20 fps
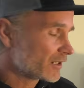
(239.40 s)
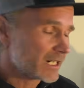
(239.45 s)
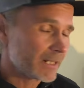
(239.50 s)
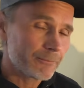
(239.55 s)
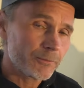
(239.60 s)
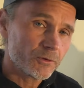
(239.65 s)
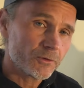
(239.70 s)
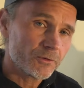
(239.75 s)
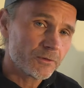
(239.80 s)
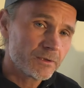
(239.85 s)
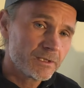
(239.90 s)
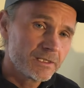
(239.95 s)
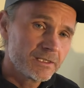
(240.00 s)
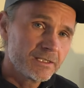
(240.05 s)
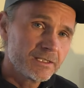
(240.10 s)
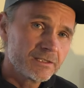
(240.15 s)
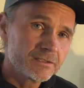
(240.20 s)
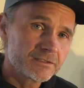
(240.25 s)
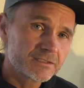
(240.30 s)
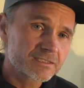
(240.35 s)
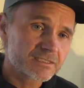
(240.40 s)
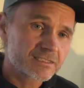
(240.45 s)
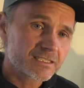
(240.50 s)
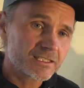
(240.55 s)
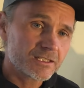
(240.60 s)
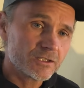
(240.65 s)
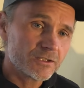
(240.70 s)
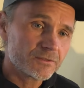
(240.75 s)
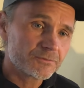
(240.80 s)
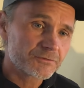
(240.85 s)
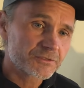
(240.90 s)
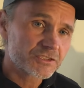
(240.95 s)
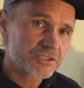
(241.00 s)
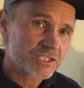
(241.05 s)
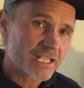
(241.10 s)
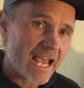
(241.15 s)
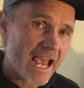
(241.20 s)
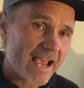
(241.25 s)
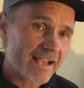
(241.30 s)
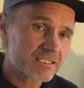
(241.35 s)
a couple still
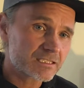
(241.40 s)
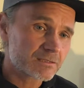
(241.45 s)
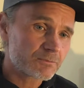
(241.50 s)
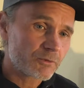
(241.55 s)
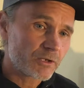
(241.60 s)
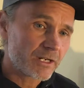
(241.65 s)
stashed,